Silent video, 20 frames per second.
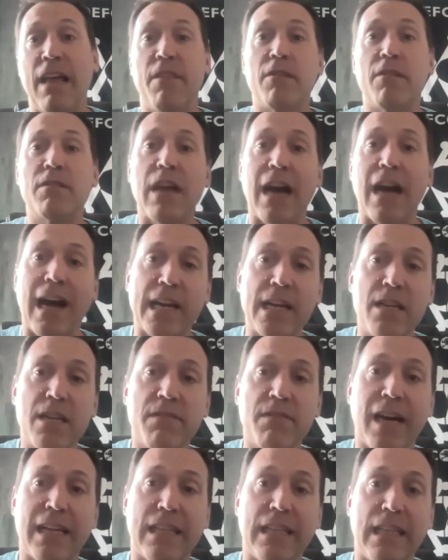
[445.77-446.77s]
there's kind
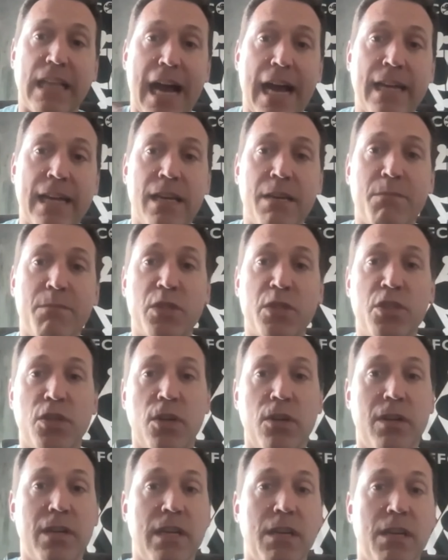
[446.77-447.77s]
of a lagging
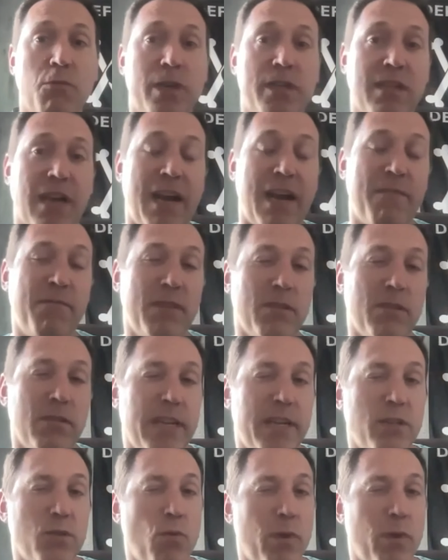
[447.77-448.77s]
maturity, which I feel
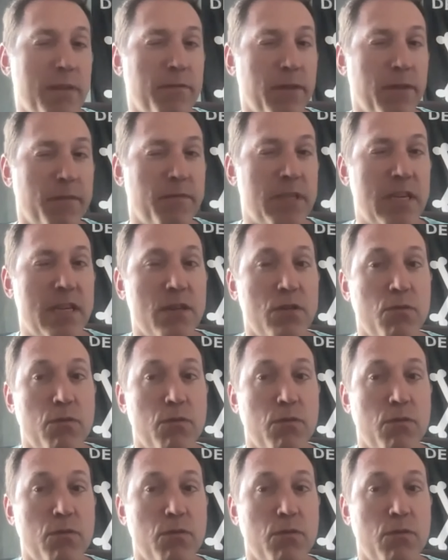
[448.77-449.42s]
like 2015,